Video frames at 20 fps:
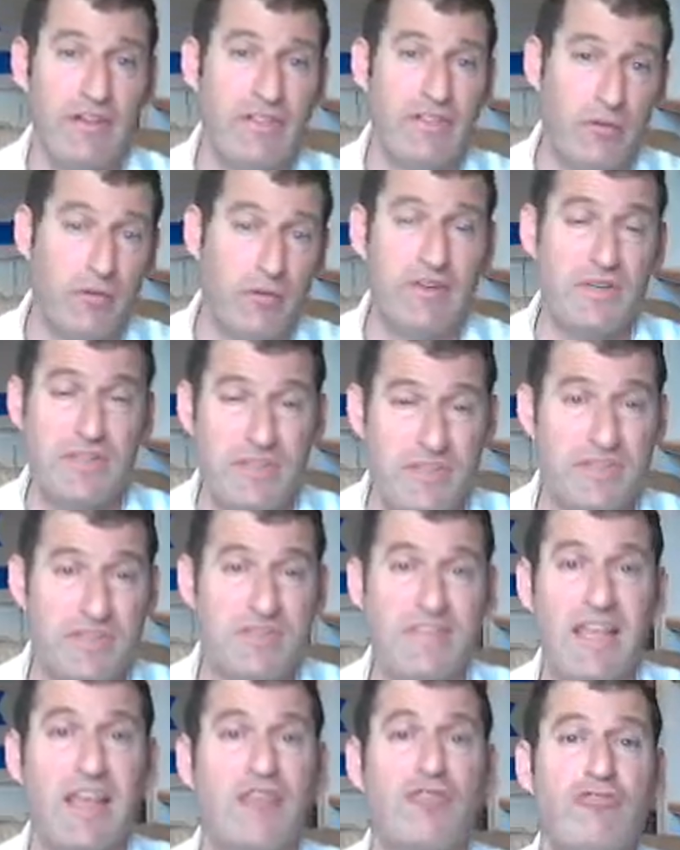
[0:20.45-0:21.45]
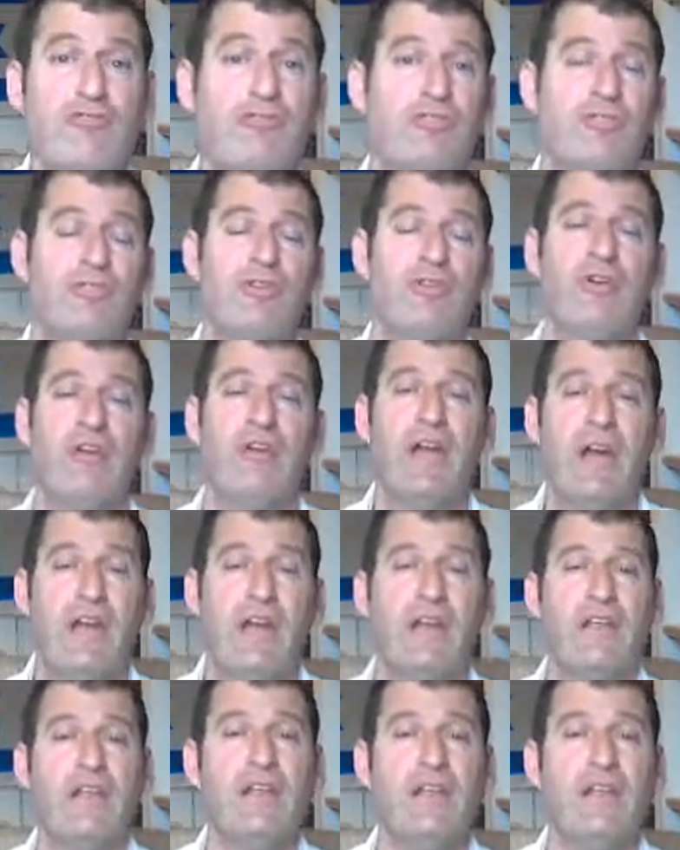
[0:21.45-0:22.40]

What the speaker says: And the question is that crucial or not?